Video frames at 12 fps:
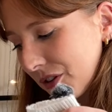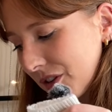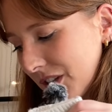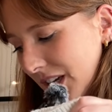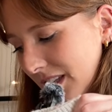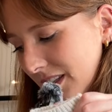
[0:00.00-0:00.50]

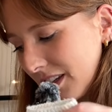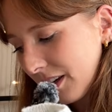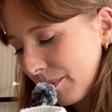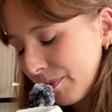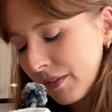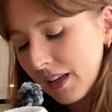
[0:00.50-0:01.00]
Silk
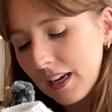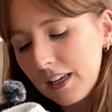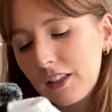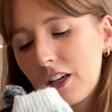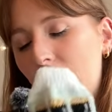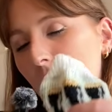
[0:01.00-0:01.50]
in
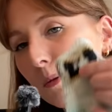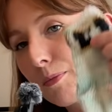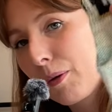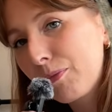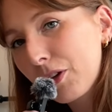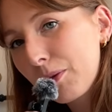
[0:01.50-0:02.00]
the color
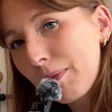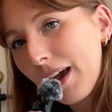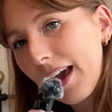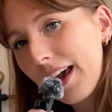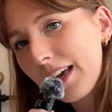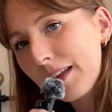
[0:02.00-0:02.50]
Brompton
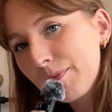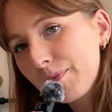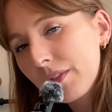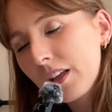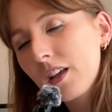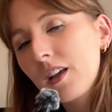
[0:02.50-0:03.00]
Bay,
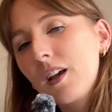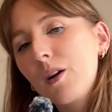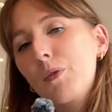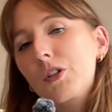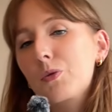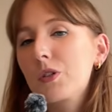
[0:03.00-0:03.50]

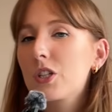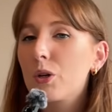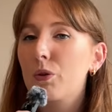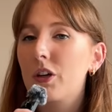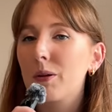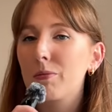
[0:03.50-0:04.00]
which was so
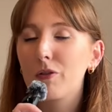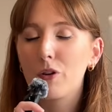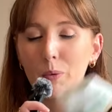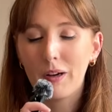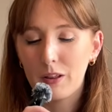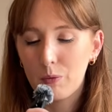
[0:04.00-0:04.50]
cute before
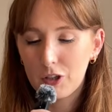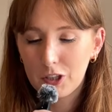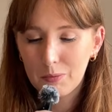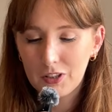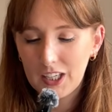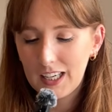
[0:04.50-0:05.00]
I went in the
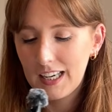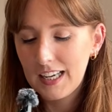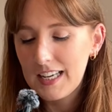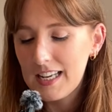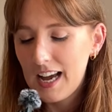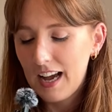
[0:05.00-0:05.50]
washing machine.
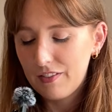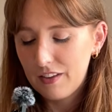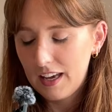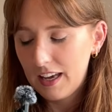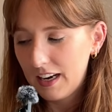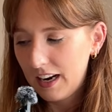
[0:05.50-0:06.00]
And
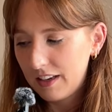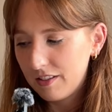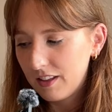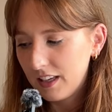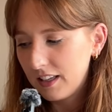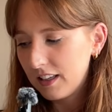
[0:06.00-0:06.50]
then I
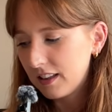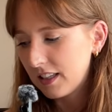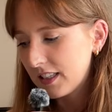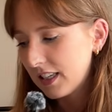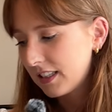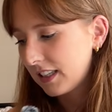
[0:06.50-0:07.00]
think
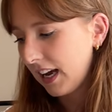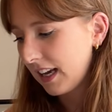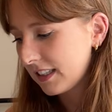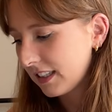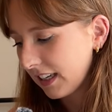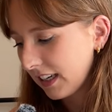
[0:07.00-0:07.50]
this is
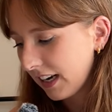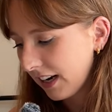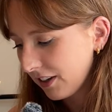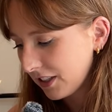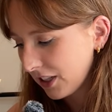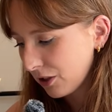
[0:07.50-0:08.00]
Cascade
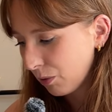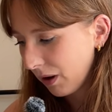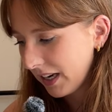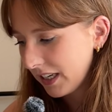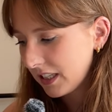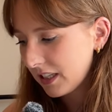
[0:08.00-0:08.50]
Heritage
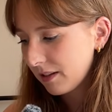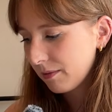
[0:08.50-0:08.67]
White